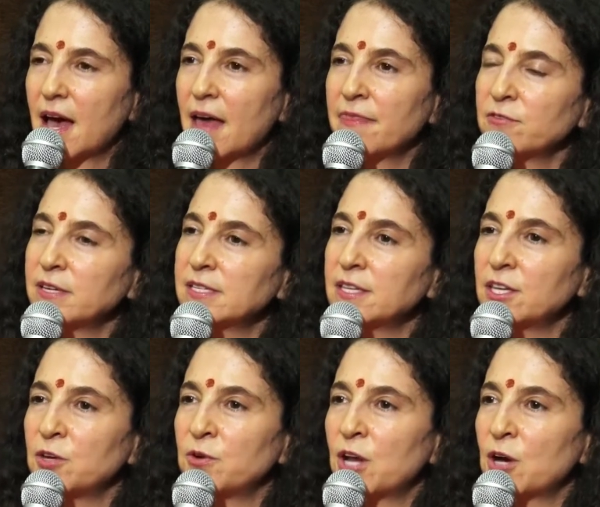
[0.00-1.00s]
And the reason that
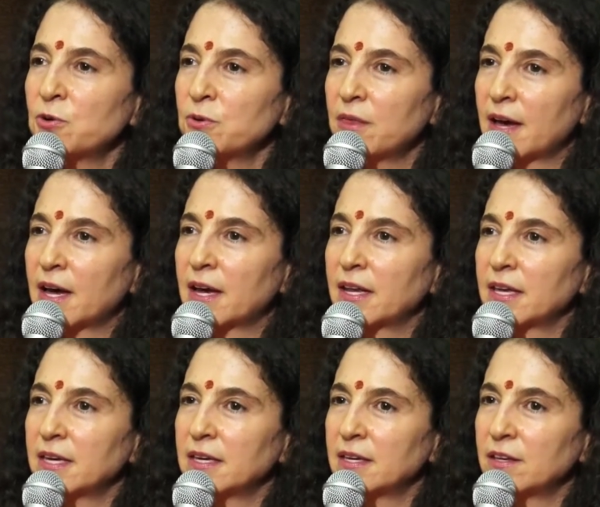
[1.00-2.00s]
you know that
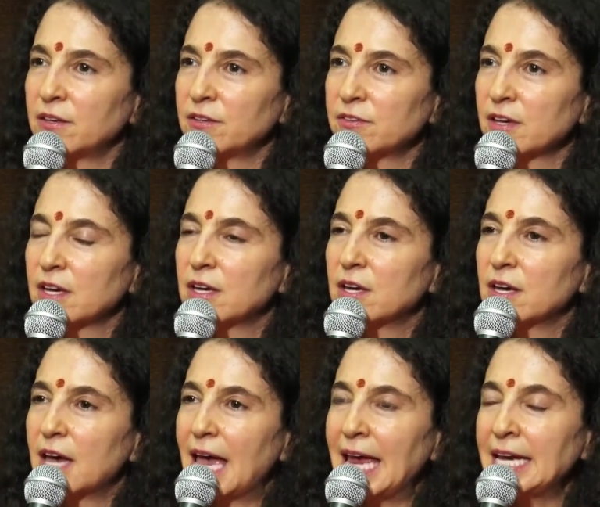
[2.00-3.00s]
is
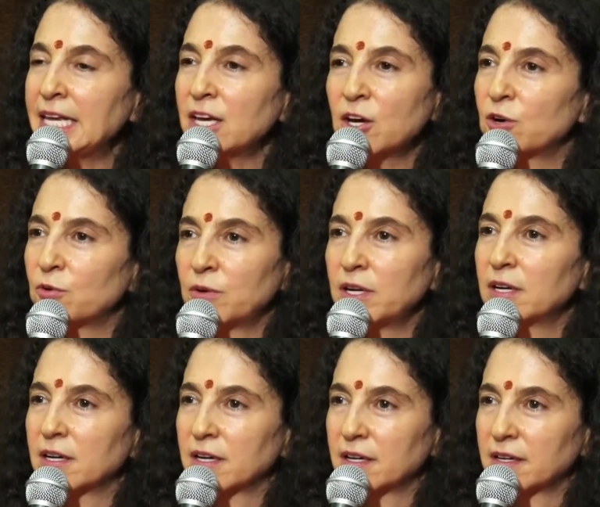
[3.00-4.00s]
any
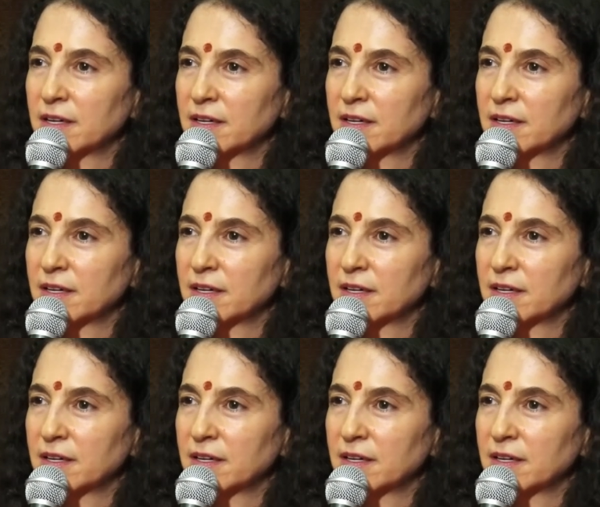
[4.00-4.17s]
career,